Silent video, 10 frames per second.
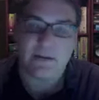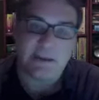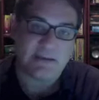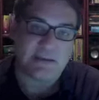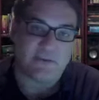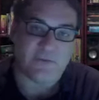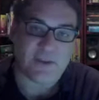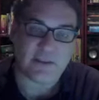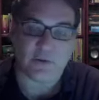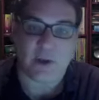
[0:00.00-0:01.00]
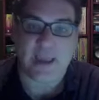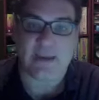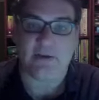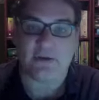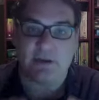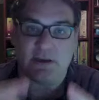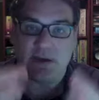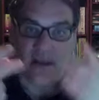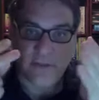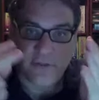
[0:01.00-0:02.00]
And to defeat the dragon, you need
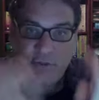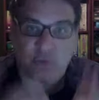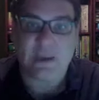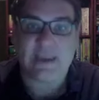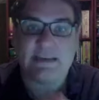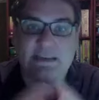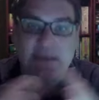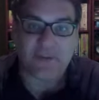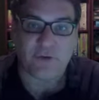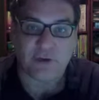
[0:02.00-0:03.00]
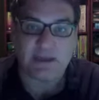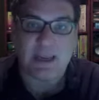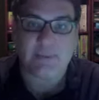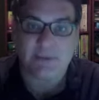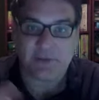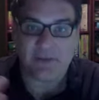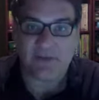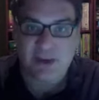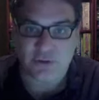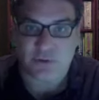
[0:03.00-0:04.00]
3 different types of
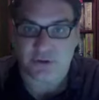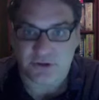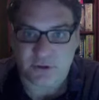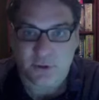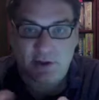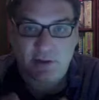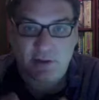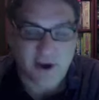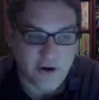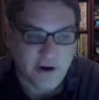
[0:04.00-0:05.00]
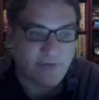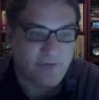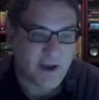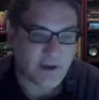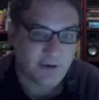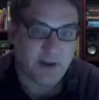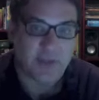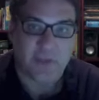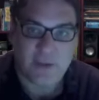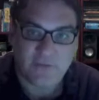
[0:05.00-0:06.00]
adventurers. So a cleric, a fighter, and a
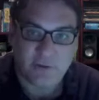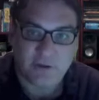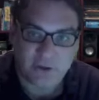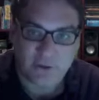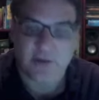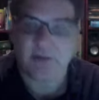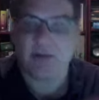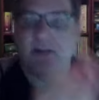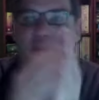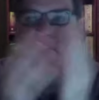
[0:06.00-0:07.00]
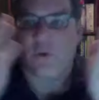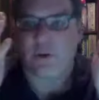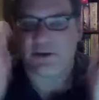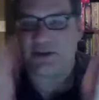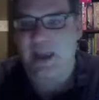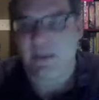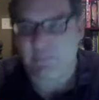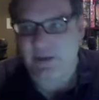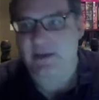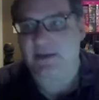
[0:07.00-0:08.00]
thief would do it, or a
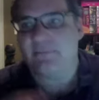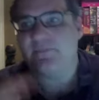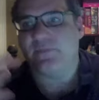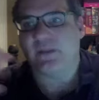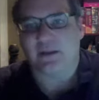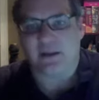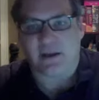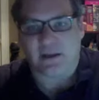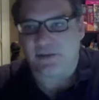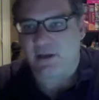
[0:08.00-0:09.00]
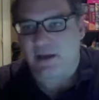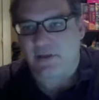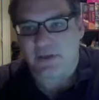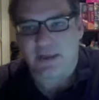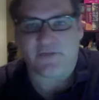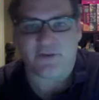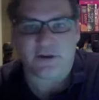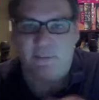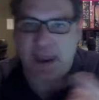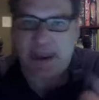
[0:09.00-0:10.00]
champion, a thief, and a
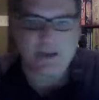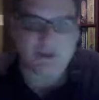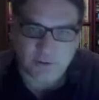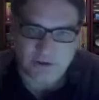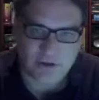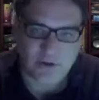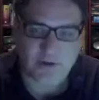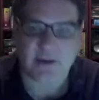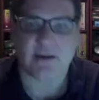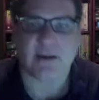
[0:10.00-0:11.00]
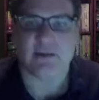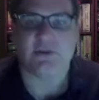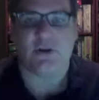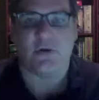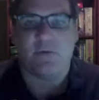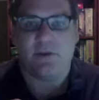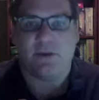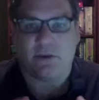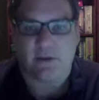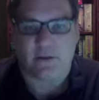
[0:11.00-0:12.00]
mage would do it. So
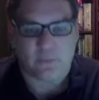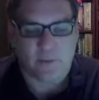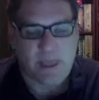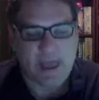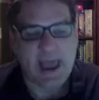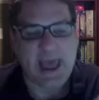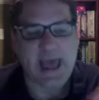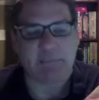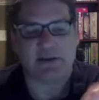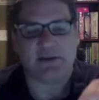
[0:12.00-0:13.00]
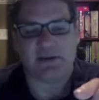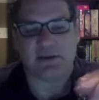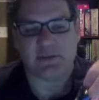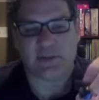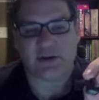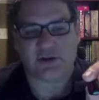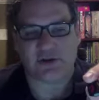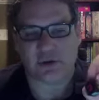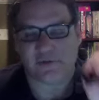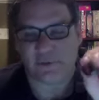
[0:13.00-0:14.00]
when that happens, you need to make
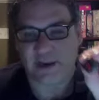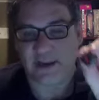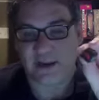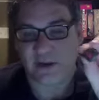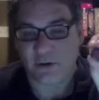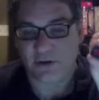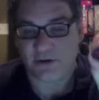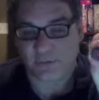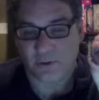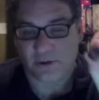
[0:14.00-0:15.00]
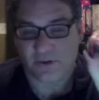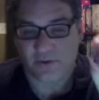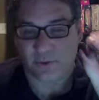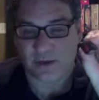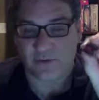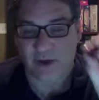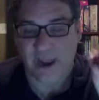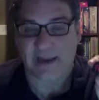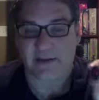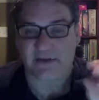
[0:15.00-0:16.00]
sure, if you're getting close to rolling 3
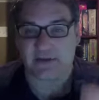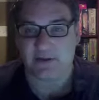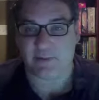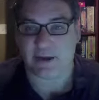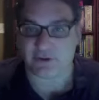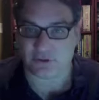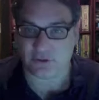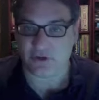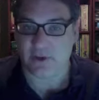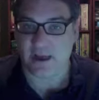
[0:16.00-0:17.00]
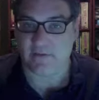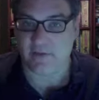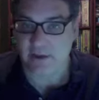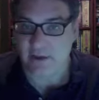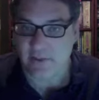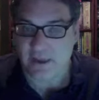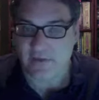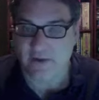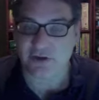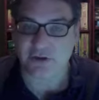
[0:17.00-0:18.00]
dragons, you need to make sure you have the
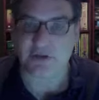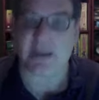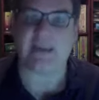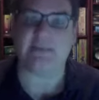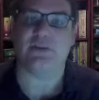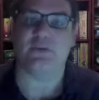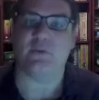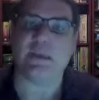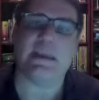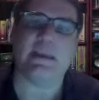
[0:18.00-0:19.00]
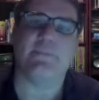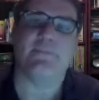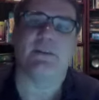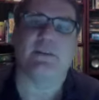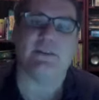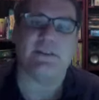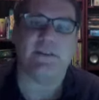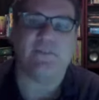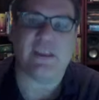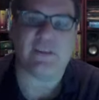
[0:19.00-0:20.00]
adventure dice you need to
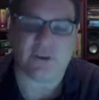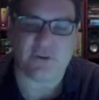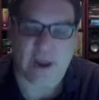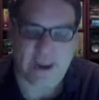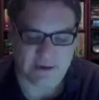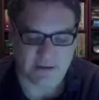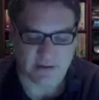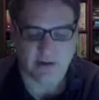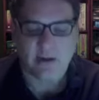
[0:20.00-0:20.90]
defeat the dragon.